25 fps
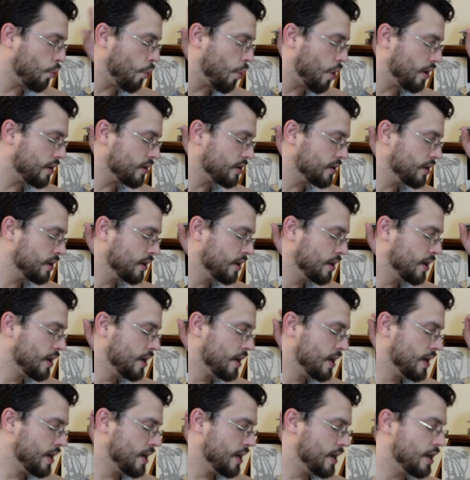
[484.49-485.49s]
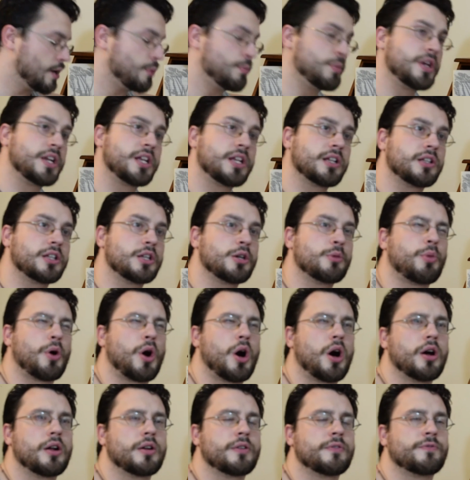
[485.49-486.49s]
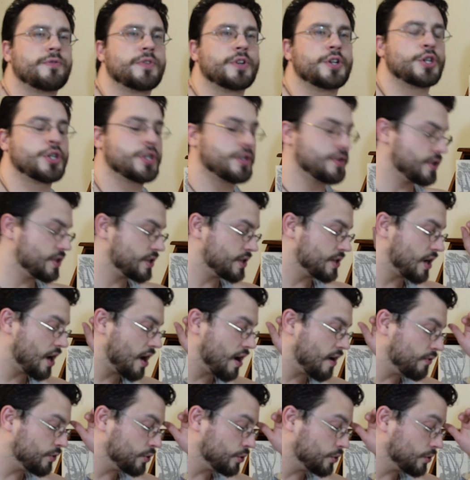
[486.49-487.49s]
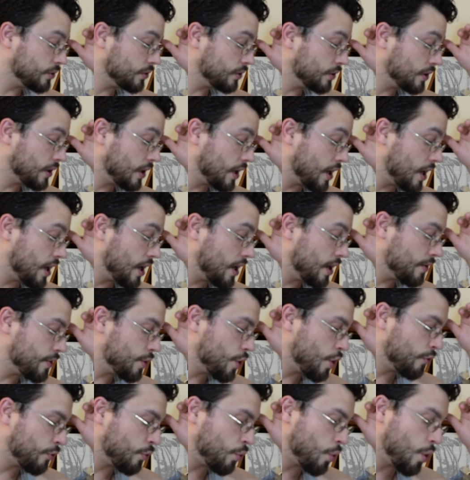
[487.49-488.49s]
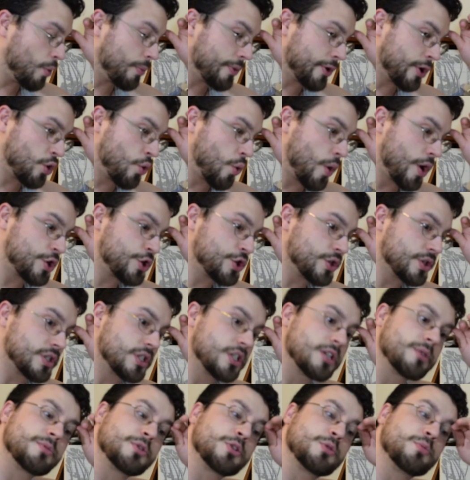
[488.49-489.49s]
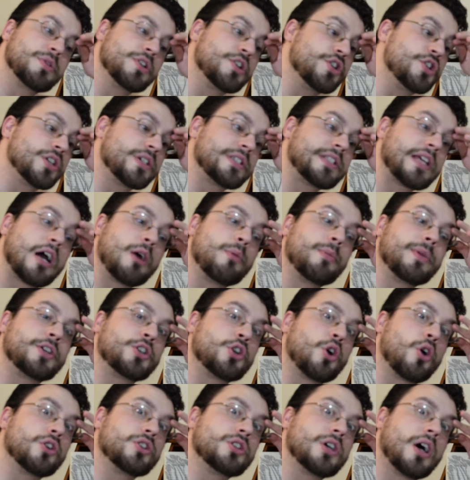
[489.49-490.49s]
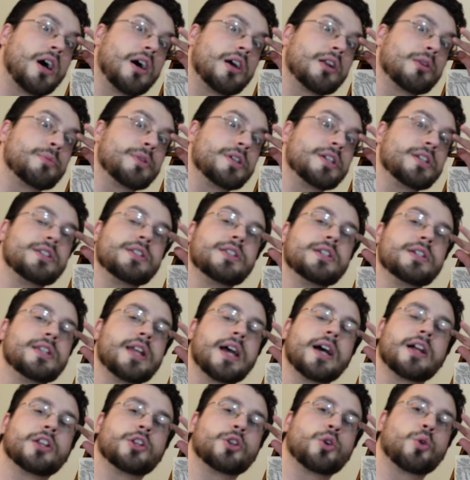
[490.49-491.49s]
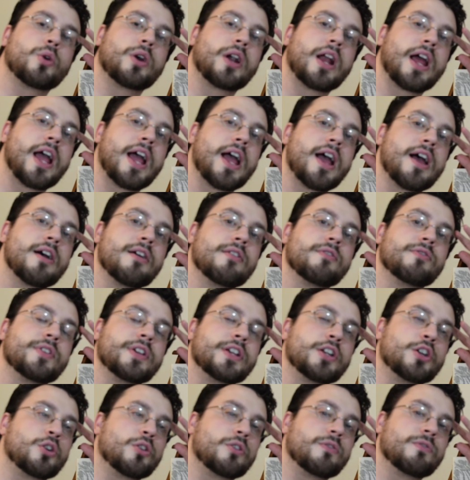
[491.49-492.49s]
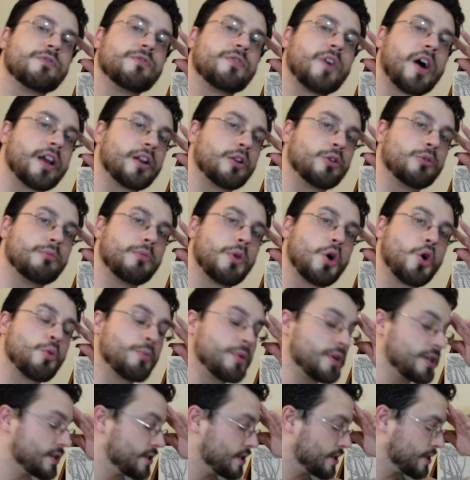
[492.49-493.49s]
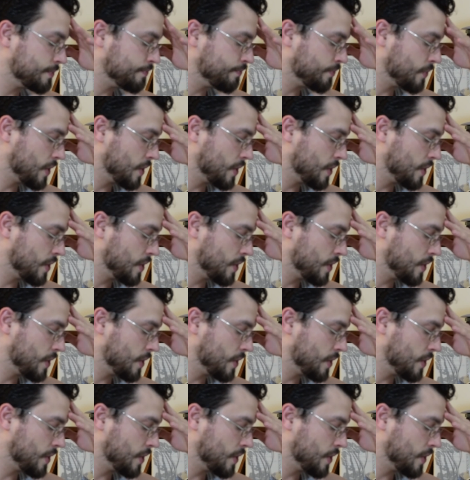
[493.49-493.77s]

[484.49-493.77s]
One, immediately upon finishing this novel, uh, the overwhelming question seems to be just how much autonomy did Eleanor have in her final moments?